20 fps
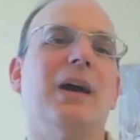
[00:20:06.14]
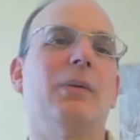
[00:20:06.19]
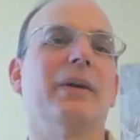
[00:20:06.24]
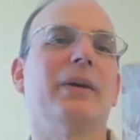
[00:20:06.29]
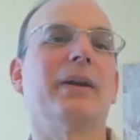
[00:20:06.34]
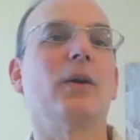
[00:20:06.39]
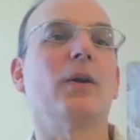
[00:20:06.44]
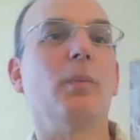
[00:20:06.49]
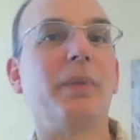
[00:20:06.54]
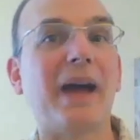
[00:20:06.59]
I want
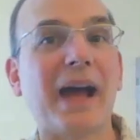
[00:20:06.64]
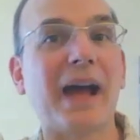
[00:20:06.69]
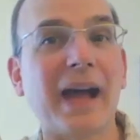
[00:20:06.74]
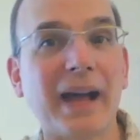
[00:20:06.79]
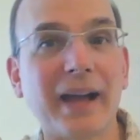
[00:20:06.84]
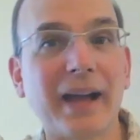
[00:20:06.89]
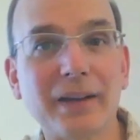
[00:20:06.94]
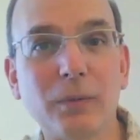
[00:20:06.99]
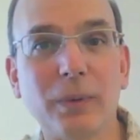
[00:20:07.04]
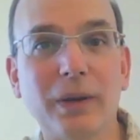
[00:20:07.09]
to go
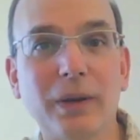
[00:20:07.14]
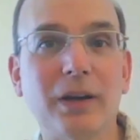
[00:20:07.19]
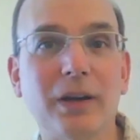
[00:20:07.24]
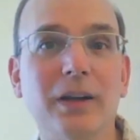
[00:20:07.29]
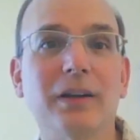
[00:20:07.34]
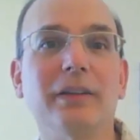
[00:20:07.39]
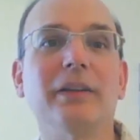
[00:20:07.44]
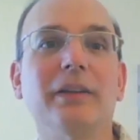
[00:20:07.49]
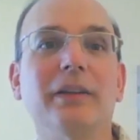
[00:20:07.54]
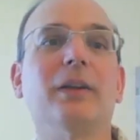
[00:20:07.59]
back
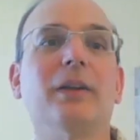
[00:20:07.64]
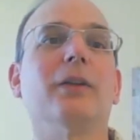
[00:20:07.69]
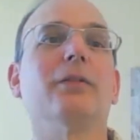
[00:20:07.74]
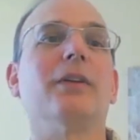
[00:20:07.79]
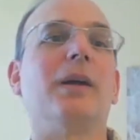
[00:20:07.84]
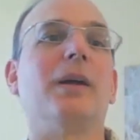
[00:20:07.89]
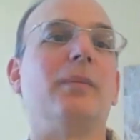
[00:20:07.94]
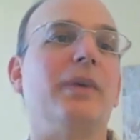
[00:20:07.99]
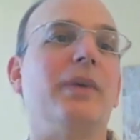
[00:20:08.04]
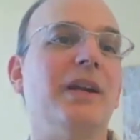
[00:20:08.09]
where, you know,
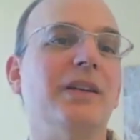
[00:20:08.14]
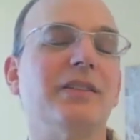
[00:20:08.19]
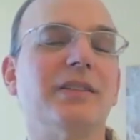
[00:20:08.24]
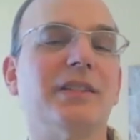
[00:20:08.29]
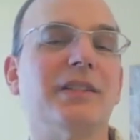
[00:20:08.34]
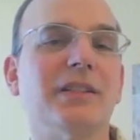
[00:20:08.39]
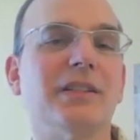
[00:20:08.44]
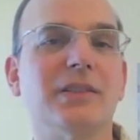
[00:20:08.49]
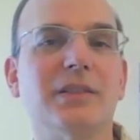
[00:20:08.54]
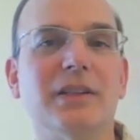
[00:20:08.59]

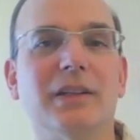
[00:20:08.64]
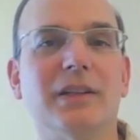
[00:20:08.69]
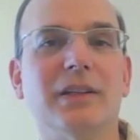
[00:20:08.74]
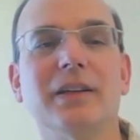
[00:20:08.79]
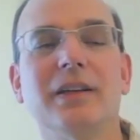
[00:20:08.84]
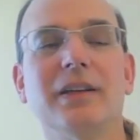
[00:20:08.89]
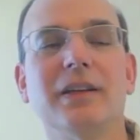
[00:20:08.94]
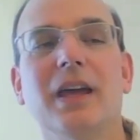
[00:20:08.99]
vibrations, uh,